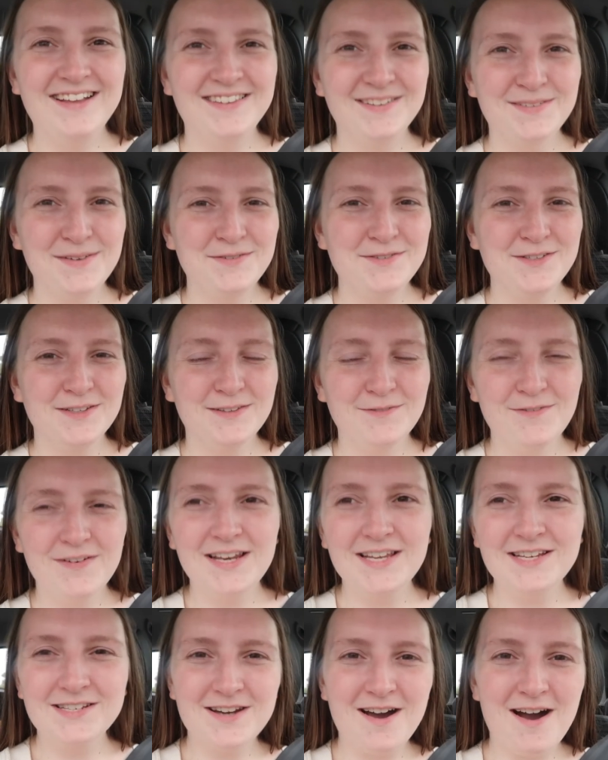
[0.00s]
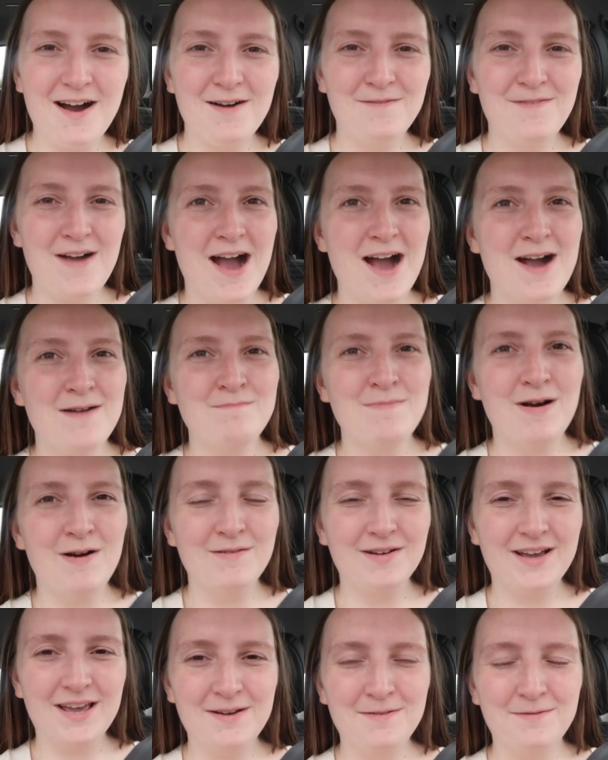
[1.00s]
so we've just finished off at
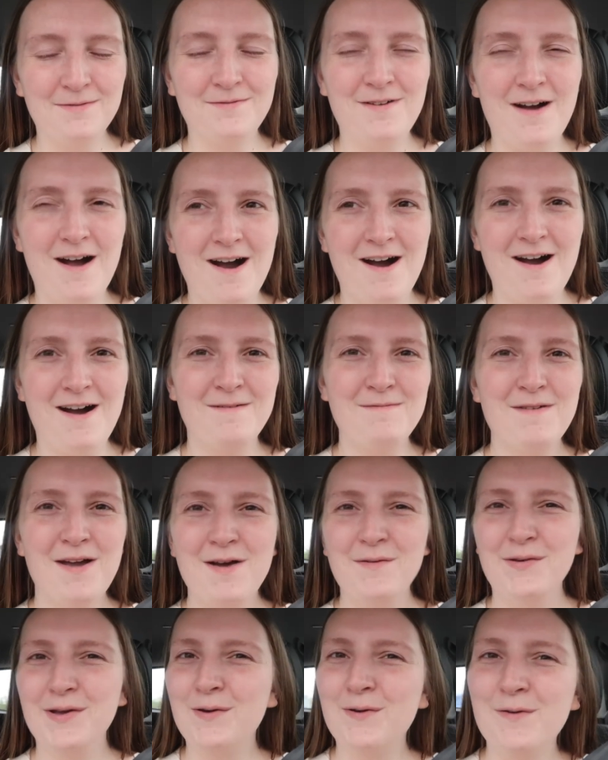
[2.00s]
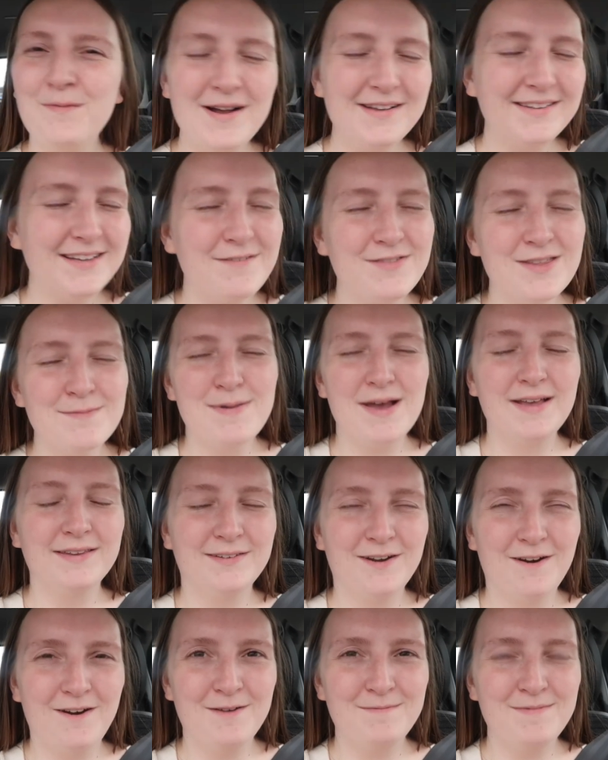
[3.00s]
Mark Kiln Farm. We always have the
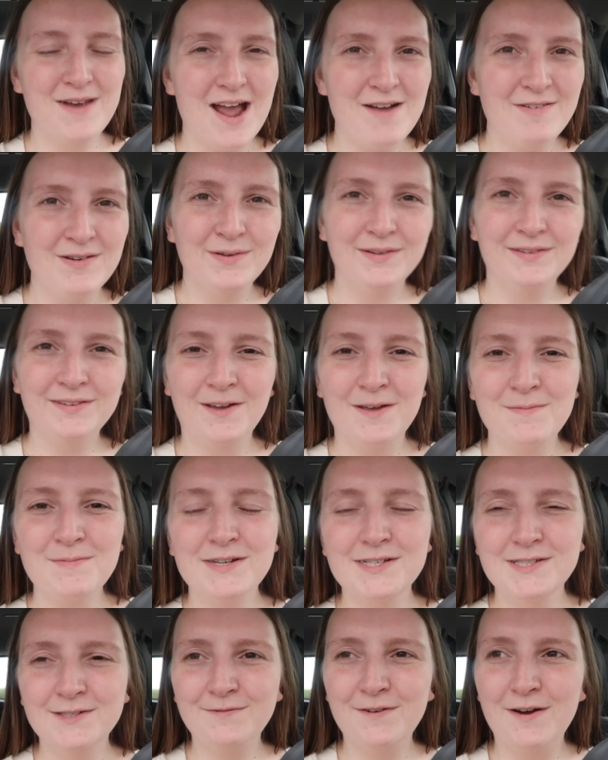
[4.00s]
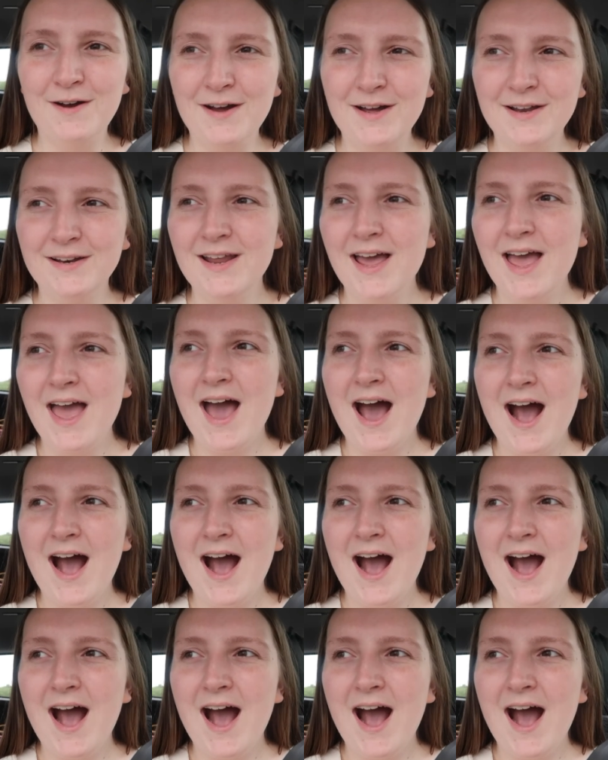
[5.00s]
best time there. It was so much fun.